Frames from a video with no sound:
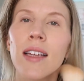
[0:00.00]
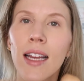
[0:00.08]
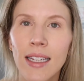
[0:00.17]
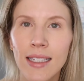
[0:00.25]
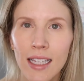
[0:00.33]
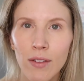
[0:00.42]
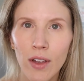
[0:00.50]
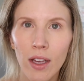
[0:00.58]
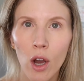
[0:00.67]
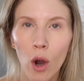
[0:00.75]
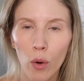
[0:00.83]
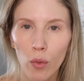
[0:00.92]
it's
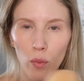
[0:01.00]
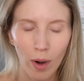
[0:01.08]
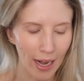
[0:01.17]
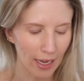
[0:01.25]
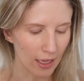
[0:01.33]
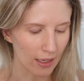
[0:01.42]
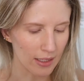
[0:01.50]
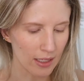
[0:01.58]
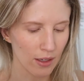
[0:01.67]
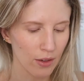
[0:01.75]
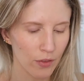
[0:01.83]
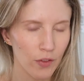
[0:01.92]
giving a radiant
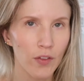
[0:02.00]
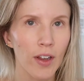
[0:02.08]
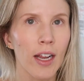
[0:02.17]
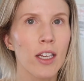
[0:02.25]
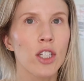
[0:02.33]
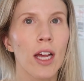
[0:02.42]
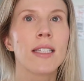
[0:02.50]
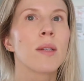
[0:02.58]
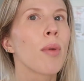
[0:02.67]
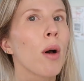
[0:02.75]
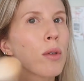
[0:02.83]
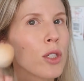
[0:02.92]
finish as
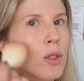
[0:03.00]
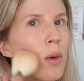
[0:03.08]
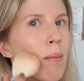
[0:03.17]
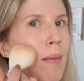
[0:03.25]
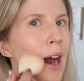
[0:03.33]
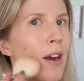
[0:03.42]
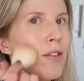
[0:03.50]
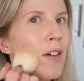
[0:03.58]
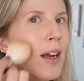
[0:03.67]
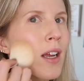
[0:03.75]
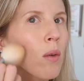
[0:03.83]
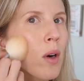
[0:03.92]
opposed to a
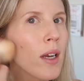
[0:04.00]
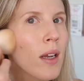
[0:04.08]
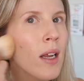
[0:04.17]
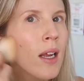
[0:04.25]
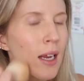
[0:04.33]
mattifying one.